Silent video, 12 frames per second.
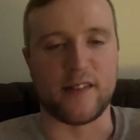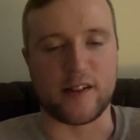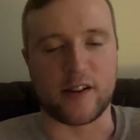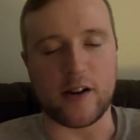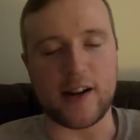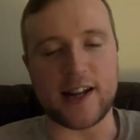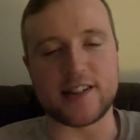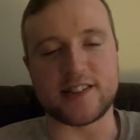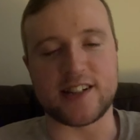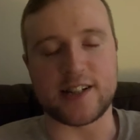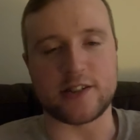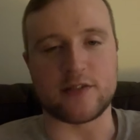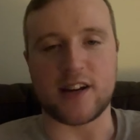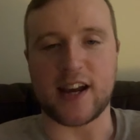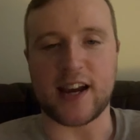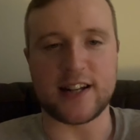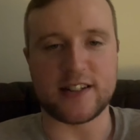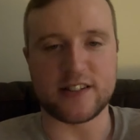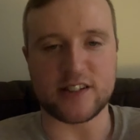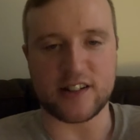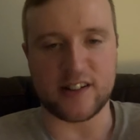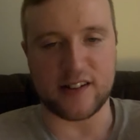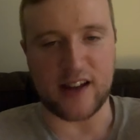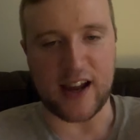Going into this weekend,
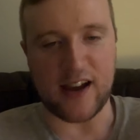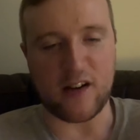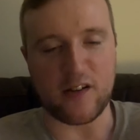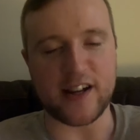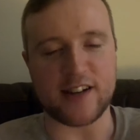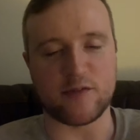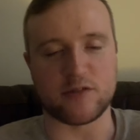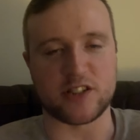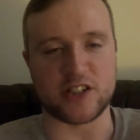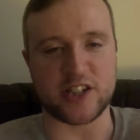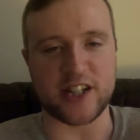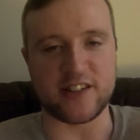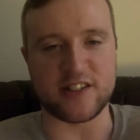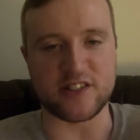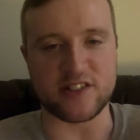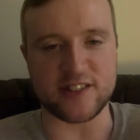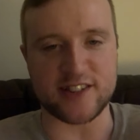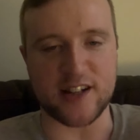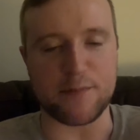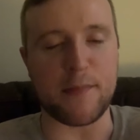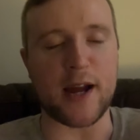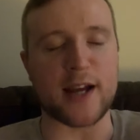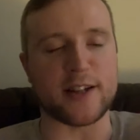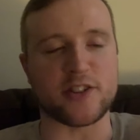high altitude, as I said,
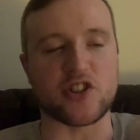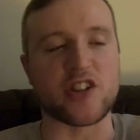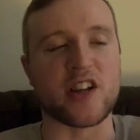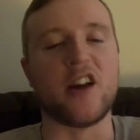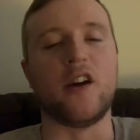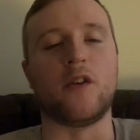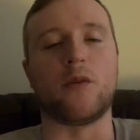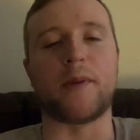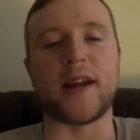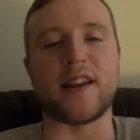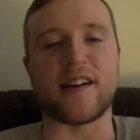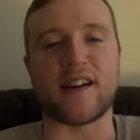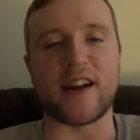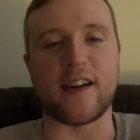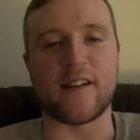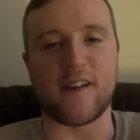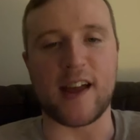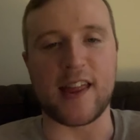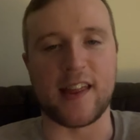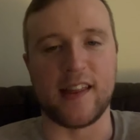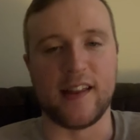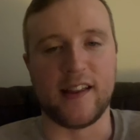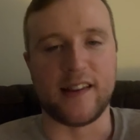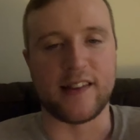Max will be the favourite.
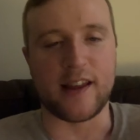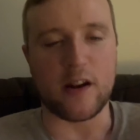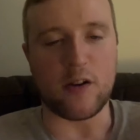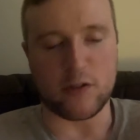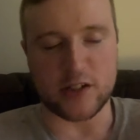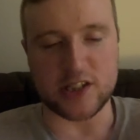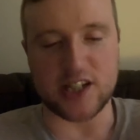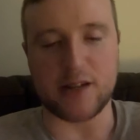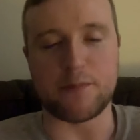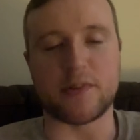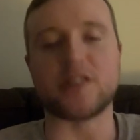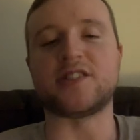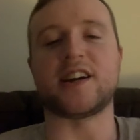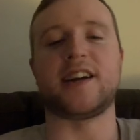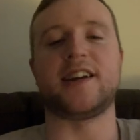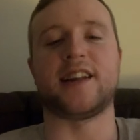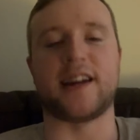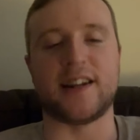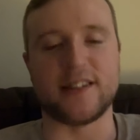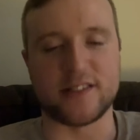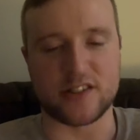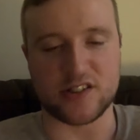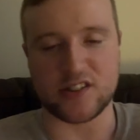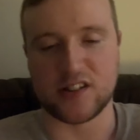Then obviously
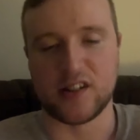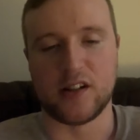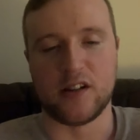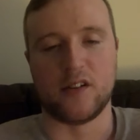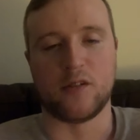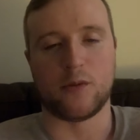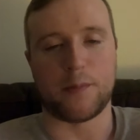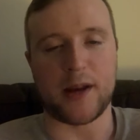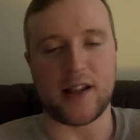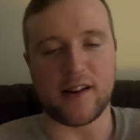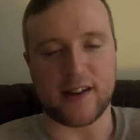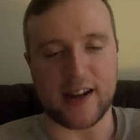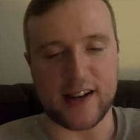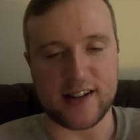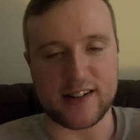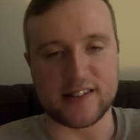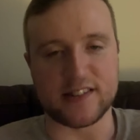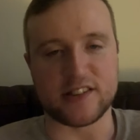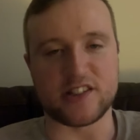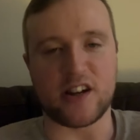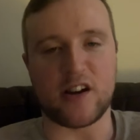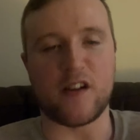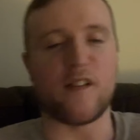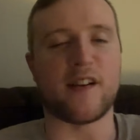Mercedes will be looking to
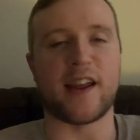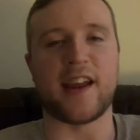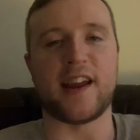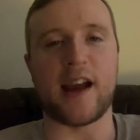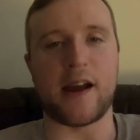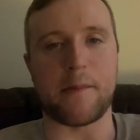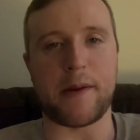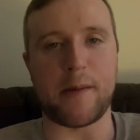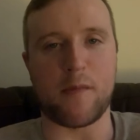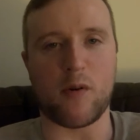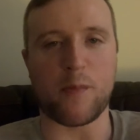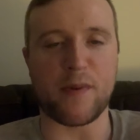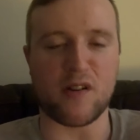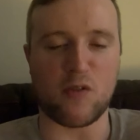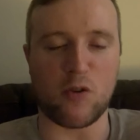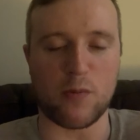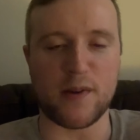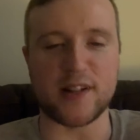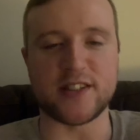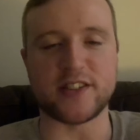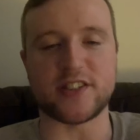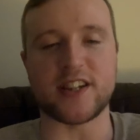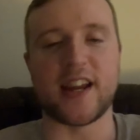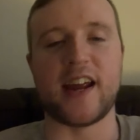hopefully get a bit more
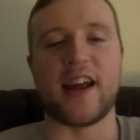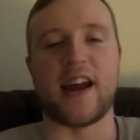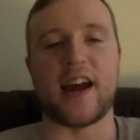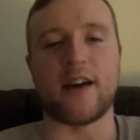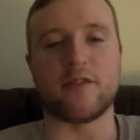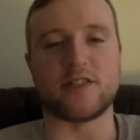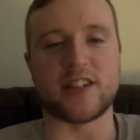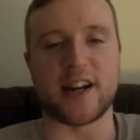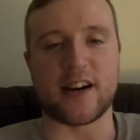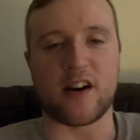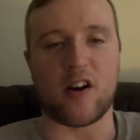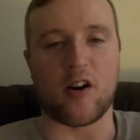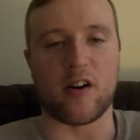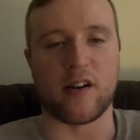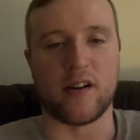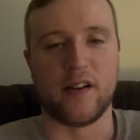performance out of their car,